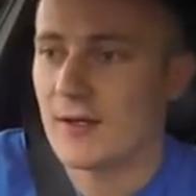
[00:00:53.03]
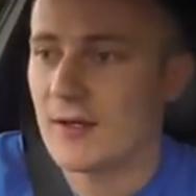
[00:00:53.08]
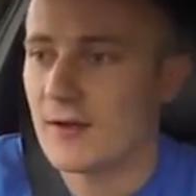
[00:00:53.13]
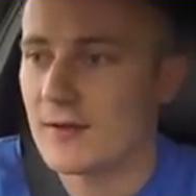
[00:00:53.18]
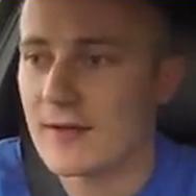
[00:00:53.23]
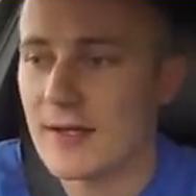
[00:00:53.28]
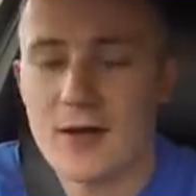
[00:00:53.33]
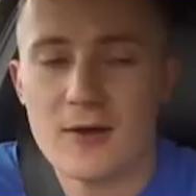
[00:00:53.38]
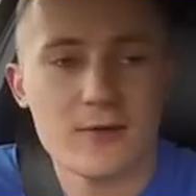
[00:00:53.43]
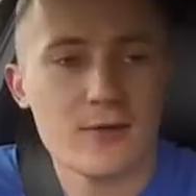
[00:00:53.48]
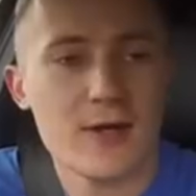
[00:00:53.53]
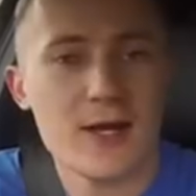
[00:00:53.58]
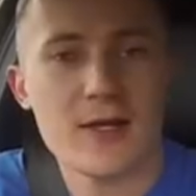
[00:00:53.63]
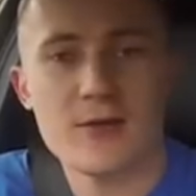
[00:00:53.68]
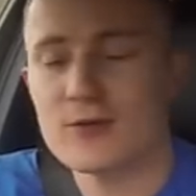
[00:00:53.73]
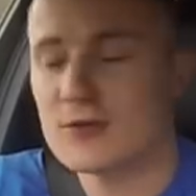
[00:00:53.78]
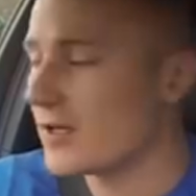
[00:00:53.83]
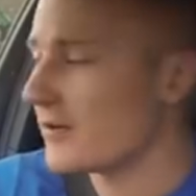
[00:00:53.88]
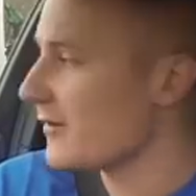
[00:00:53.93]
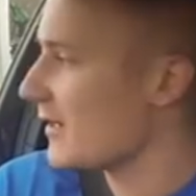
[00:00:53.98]
Now, I used
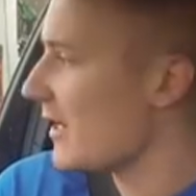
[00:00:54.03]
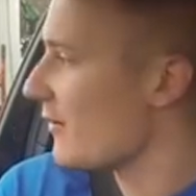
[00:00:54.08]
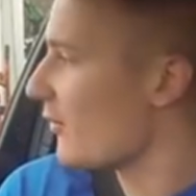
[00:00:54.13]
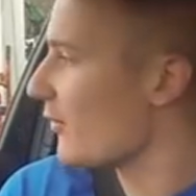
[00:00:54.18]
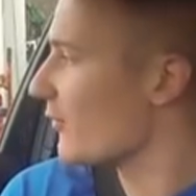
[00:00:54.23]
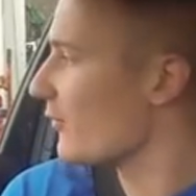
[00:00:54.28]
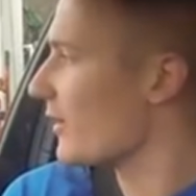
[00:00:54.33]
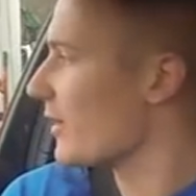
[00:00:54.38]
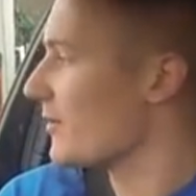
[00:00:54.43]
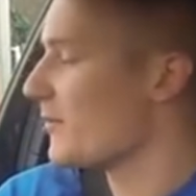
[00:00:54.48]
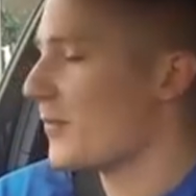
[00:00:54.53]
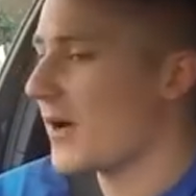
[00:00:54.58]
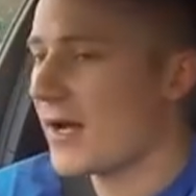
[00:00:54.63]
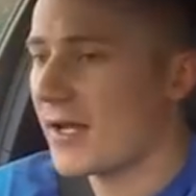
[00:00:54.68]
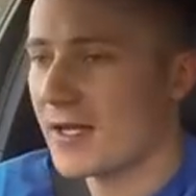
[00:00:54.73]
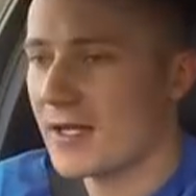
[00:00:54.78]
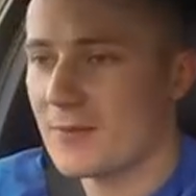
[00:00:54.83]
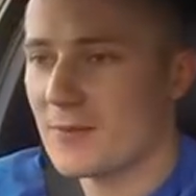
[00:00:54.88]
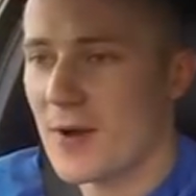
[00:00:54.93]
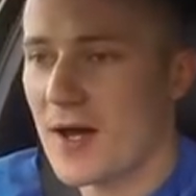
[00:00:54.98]
to have an Hero 3 back
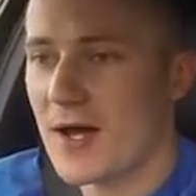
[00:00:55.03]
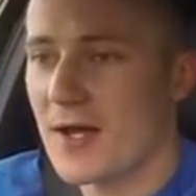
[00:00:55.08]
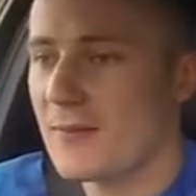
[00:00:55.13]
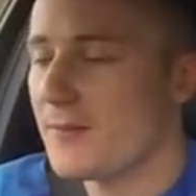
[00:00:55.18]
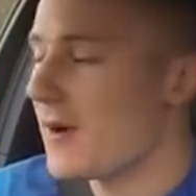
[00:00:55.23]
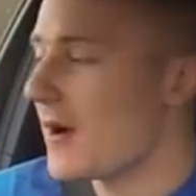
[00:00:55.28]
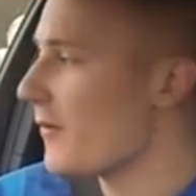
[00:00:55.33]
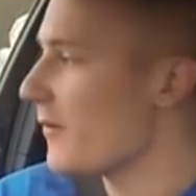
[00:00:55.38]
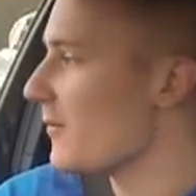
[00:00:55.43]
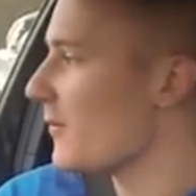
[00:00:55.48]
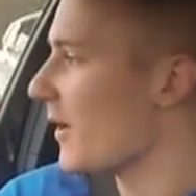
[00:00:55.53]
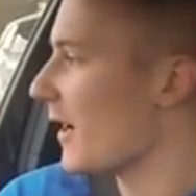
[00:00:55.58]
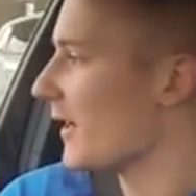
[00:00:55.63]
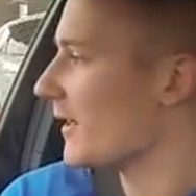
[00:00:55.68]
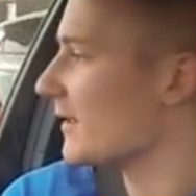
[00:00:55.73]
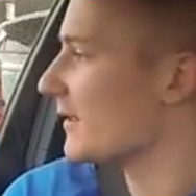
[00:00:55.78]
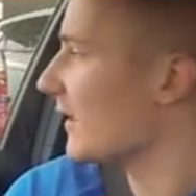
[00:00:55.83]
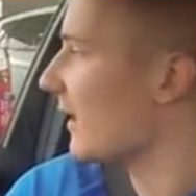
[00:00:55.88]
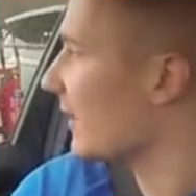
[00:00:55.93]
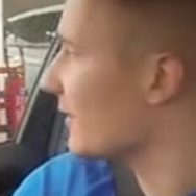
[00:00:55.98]
in my mountain biking
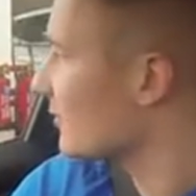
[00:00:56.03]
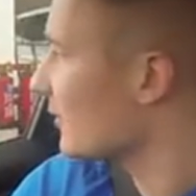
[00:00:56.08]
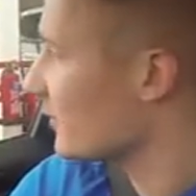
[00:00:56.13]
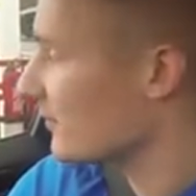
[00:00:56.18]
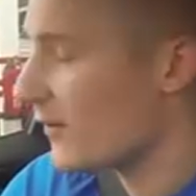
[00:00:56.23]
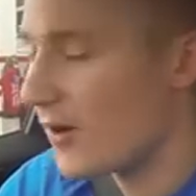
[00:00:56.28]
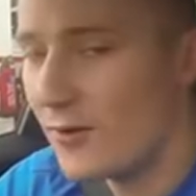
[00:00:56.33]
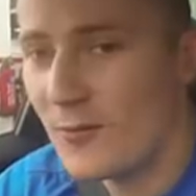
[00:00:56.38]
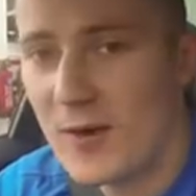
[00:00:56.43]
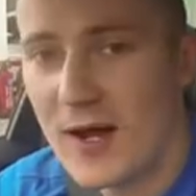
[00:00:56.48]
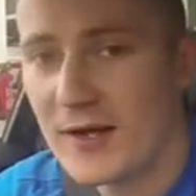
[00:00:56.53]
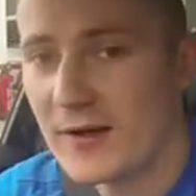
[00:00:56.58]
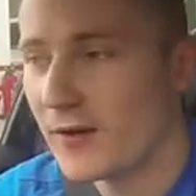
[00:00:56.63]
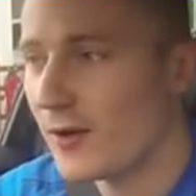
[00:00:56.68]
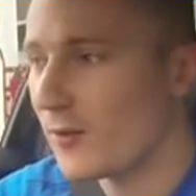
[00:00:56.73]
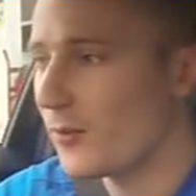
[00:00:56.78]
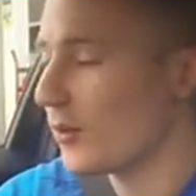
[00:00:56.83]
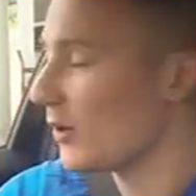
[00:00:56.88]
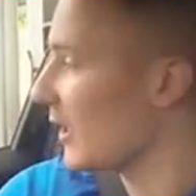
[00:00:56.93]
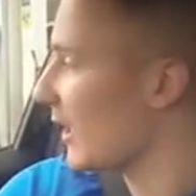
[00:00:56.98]
days, so I thought, why not
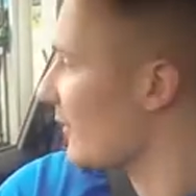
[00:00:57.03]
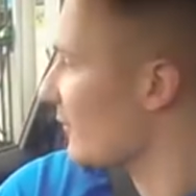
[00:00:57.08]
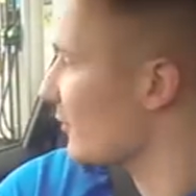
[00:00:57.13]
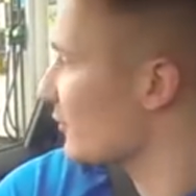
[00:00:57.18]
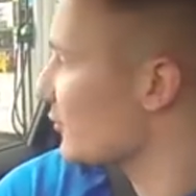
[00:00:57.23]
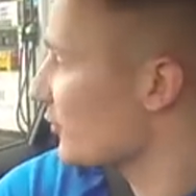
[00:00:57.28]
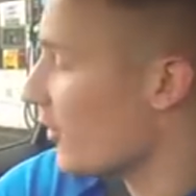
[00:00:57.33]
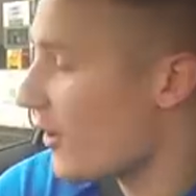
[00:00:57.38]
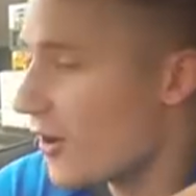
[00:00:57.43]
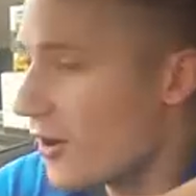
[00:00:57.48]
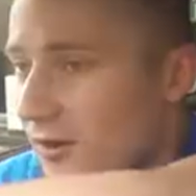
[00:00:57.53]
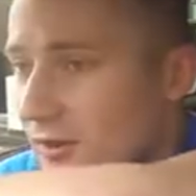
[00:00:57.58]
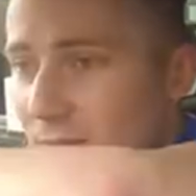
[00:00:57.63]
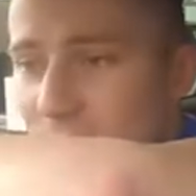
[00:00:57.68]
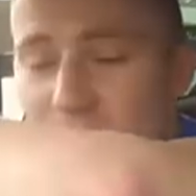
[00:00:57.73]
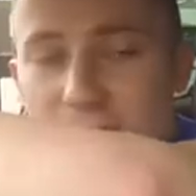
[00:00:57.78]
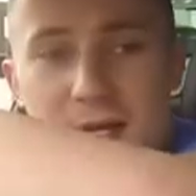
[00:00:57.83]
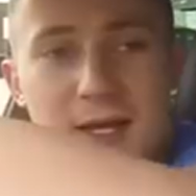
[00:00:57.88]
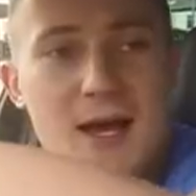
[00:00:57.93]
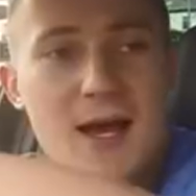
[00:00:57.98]
pull it out the drawer,
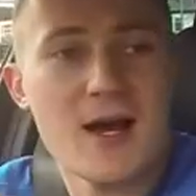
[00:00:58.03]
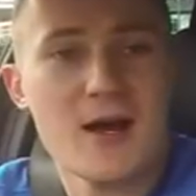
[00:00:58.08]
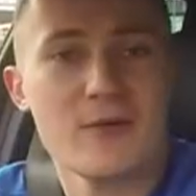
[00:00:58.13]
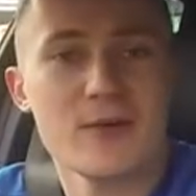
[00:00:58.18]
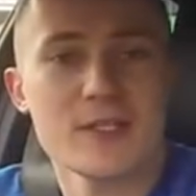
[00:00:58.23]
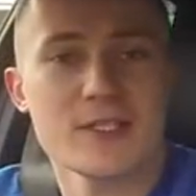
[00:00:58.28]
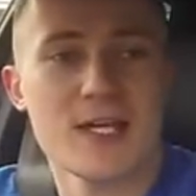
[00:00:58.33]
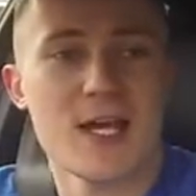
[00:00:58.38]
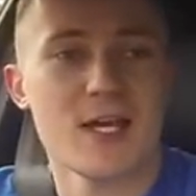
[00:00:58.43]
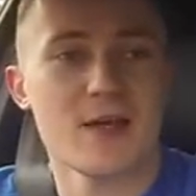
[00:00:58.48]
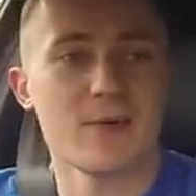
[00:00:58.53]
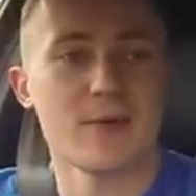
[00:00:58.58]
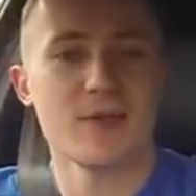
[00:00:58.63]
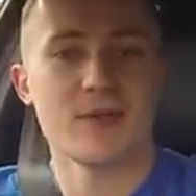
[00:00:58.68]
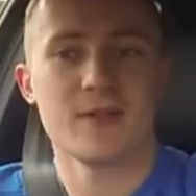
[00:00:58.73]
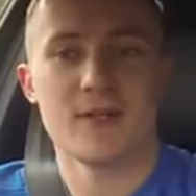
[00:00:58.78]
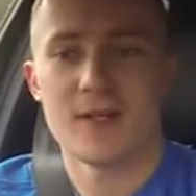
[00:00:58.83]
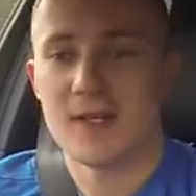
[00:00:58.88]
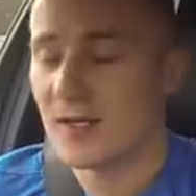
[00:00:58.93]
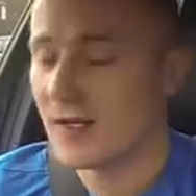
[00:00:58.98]
bring it out of retirement,
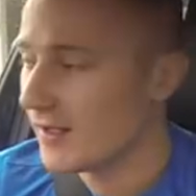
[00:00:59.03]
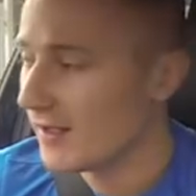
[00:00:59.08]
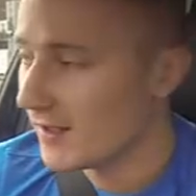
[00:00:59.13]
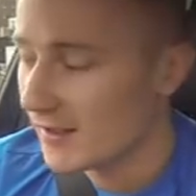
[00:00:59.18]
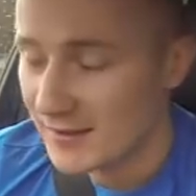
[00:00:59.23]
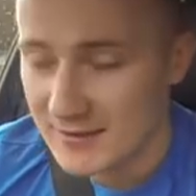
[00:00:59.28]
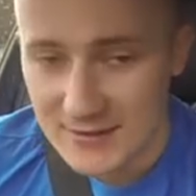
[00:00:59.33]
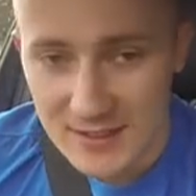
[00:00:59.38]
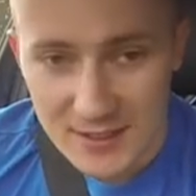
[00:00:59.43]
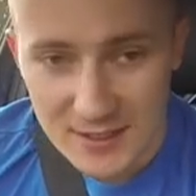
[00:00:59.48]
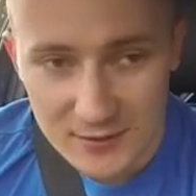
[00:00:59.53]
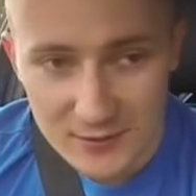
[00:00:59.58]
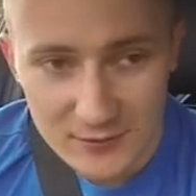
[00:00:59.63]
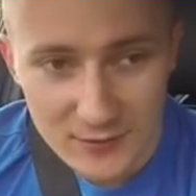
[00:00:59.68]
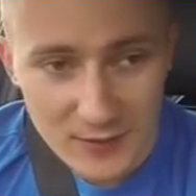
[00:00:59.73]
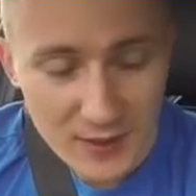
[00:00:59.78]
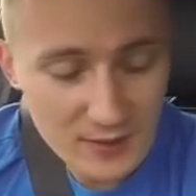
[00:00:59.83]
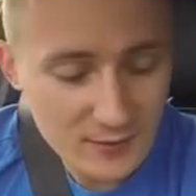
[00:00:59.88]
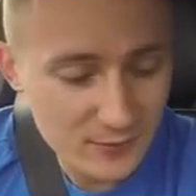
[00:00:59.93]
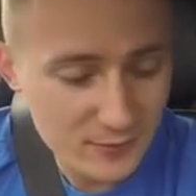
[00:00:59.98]
and see if
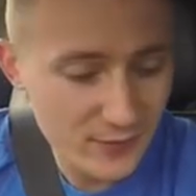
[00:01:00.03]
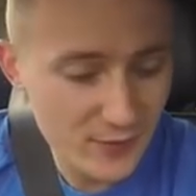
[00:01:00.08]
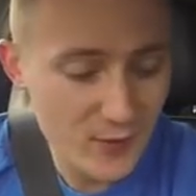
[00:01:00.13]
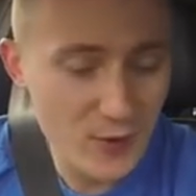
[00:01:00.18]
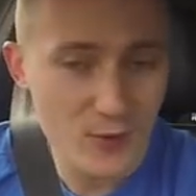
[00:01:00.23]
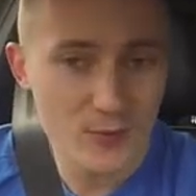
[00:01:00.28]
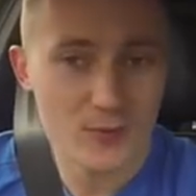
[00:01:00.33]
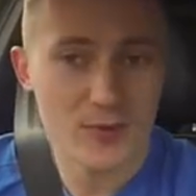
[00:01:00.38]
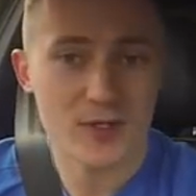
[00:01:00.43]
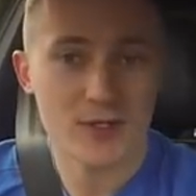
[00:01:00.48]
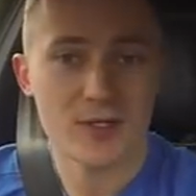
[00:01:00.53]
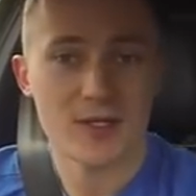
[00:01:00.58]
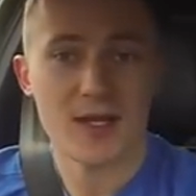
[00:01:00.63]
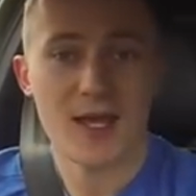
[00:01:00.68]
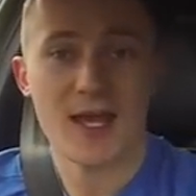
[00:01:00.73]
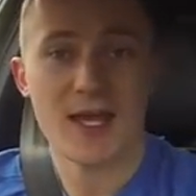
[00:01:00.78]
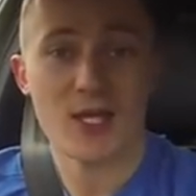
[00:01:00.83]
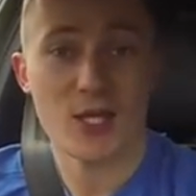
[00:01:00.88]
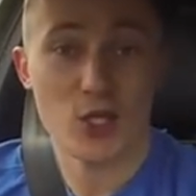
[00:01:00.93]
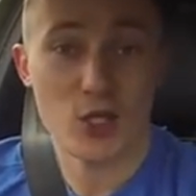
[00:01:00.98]
I can film a
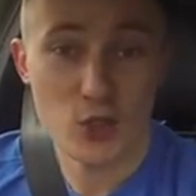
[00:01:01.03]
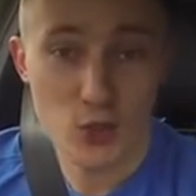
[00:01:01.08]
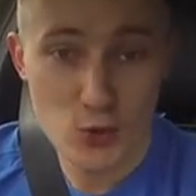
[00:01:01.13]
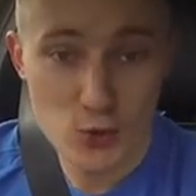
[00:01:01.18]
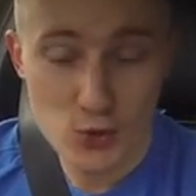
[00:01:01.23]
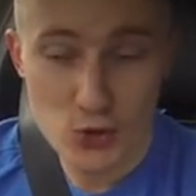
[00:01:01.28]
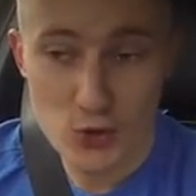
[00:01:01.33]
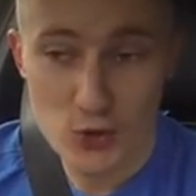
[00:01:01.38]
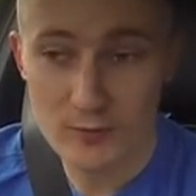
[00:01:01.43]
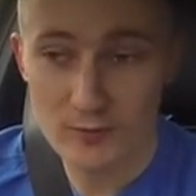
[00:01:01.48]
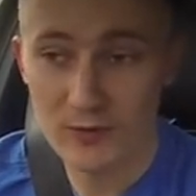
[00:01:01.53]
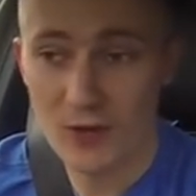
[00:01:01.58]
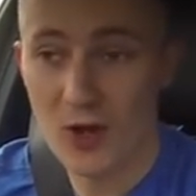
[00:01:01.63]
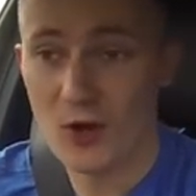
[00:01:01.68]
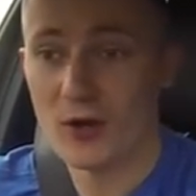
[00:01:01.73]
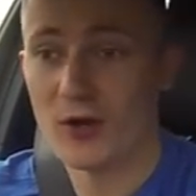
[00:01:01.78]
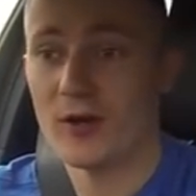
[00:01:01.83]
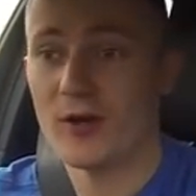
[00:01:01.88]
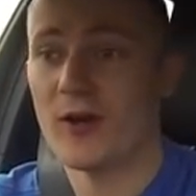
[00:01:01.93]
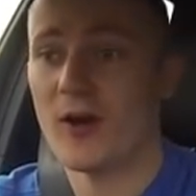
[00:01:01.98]
YouTube
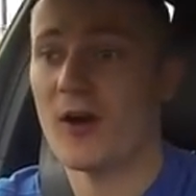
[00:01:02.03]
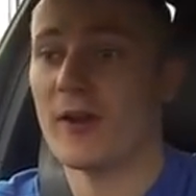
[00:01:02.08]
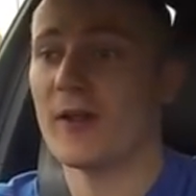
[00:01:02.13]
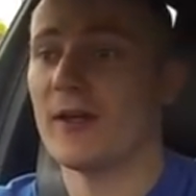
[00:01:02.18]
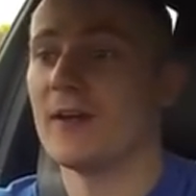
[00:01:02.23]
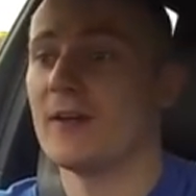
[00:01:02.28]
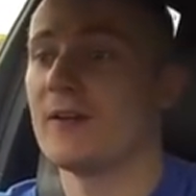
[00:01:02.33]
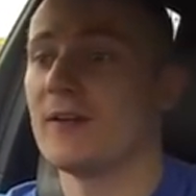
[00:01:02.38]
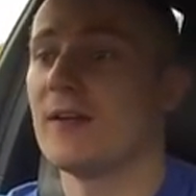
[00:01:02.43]
vlog on it.